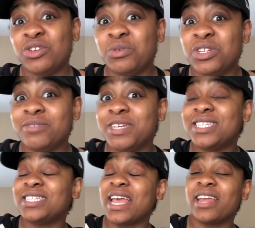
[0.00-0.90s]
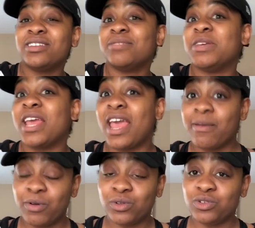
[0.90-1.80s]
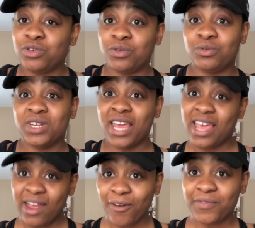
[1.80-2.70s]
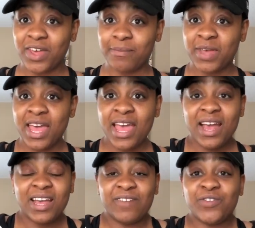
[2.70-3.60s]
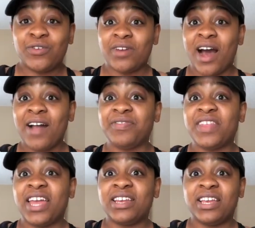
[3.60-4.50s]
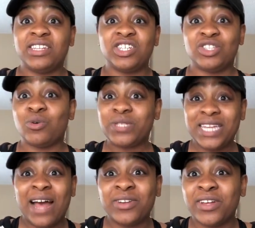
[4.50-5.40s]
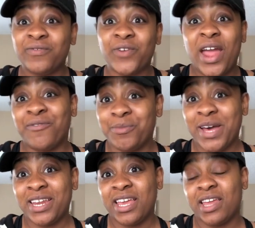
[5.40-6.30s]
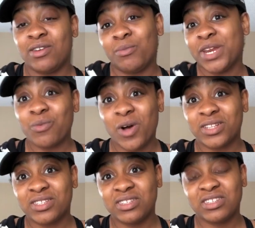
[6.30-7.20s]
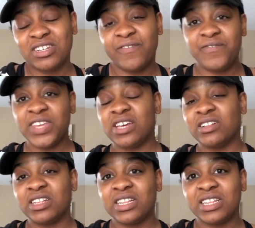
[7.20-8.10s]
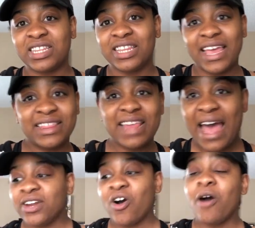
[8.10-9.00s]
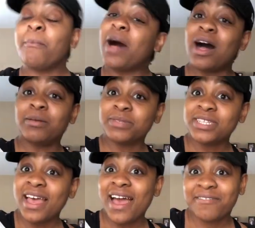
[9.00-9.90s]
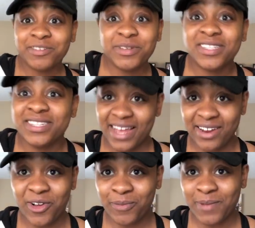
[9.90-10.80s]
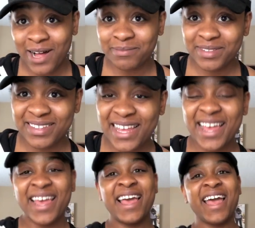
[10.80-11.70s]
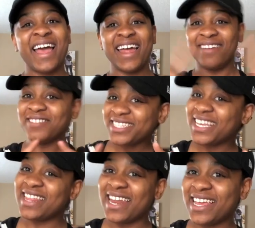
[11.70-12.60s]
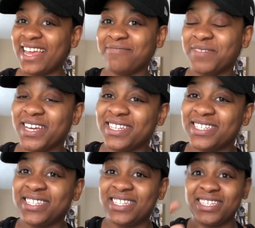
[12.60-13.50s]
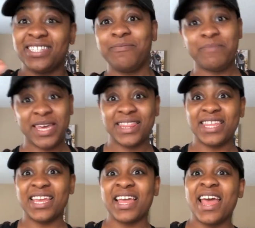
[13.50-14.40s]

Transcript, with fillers: You need to be sane to be able to take care of them. And if you're not, then it just goes downhill for everybody, and nobody wants to feel like that. All moms have to be stay-at-home moms. And I want to say that again, because this is a big thing.